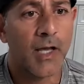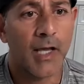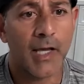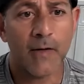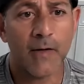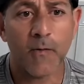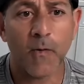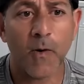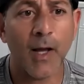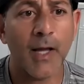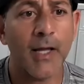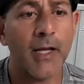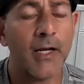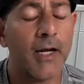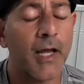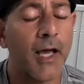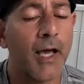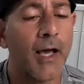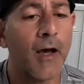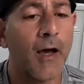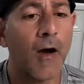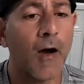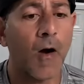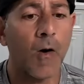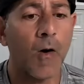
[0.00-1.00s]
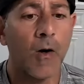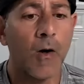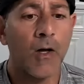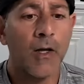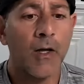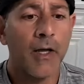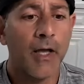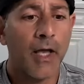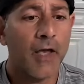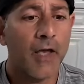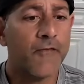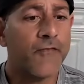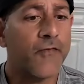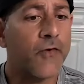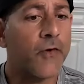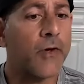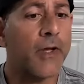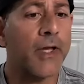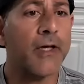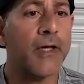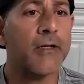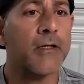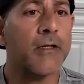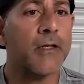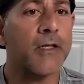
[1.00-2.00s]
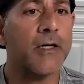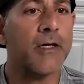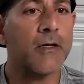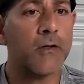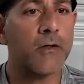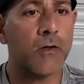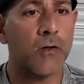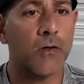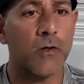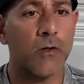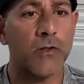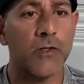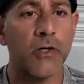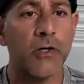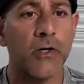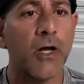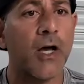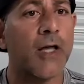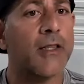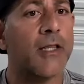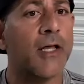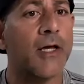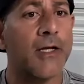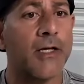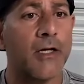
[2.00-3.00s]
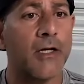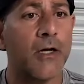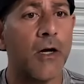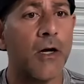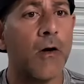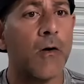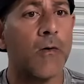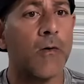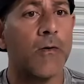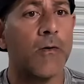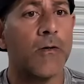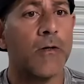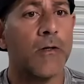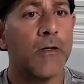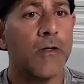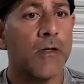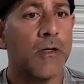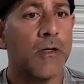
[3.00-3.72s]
And right now, if you're analytical, you're not letting go.